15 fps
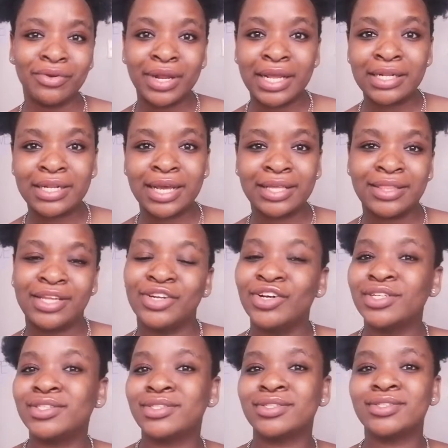great, like they're
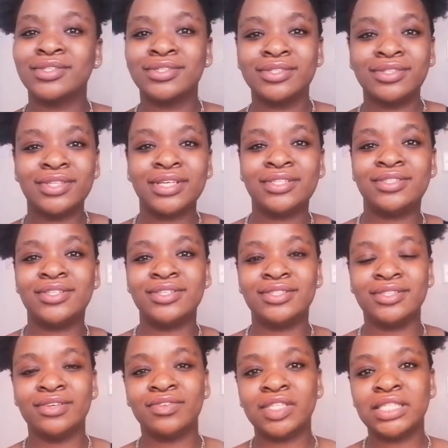not
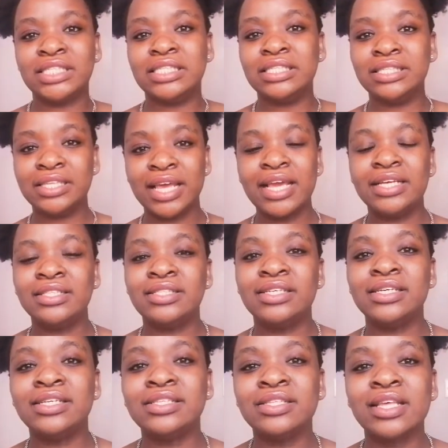60s, 70s,
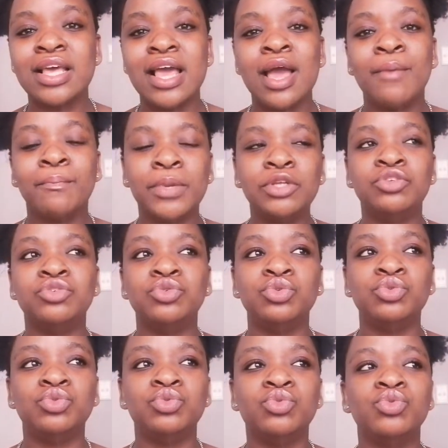80s, but
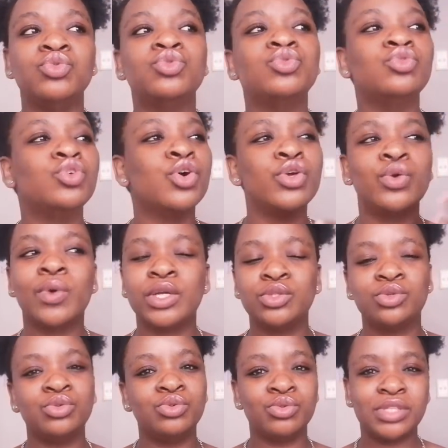you know you want
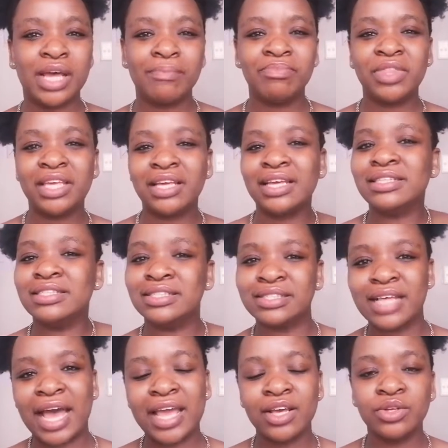to do something in
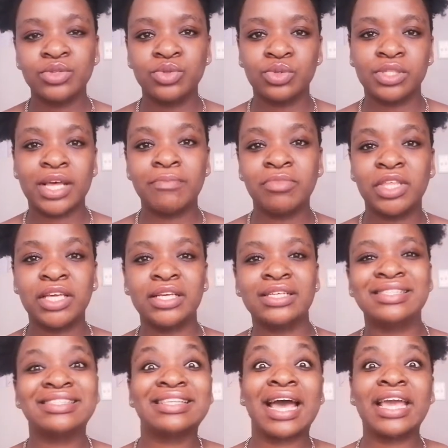science or something
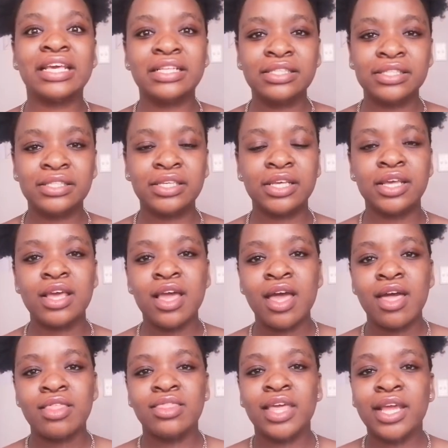sciencey,
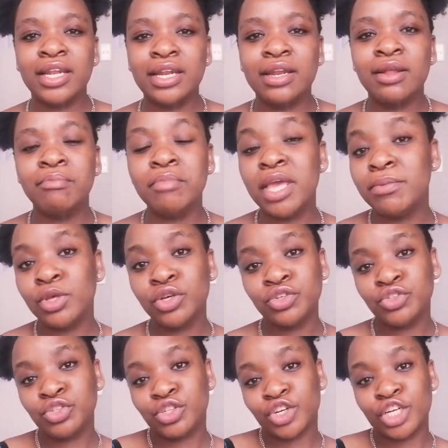then maybe you
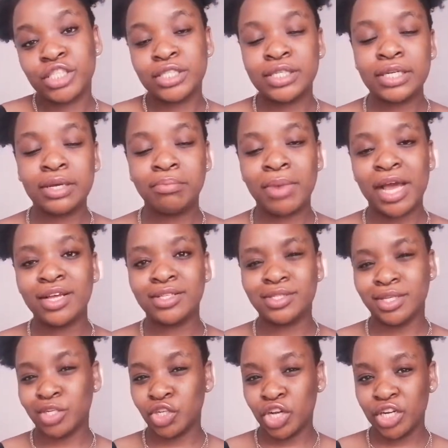should consider
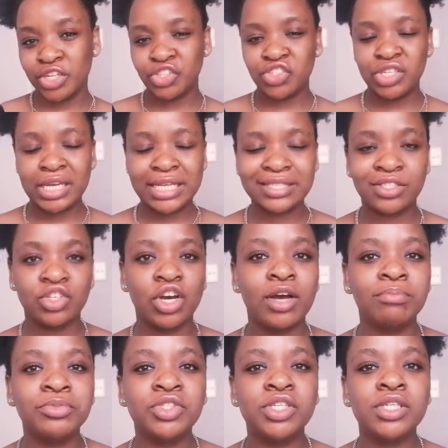biotechnology as an
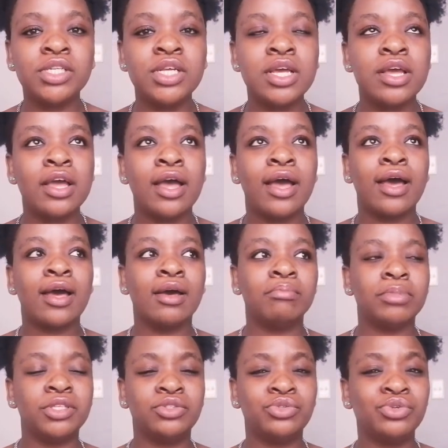option.
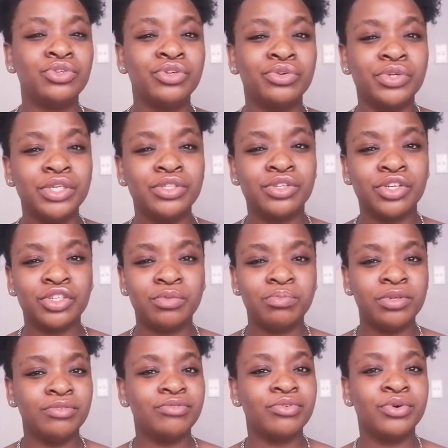But do your research
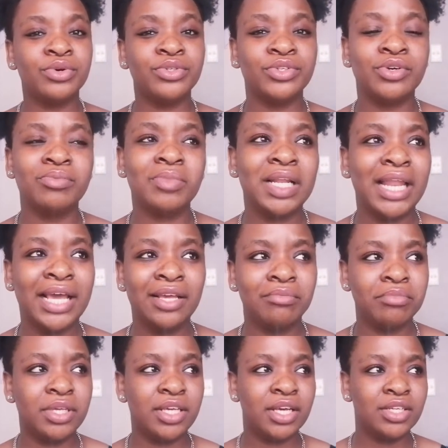before. Don't be like
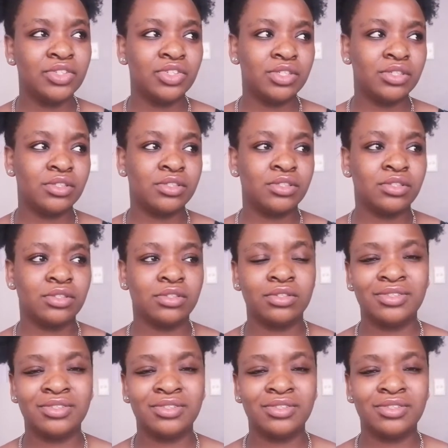me and just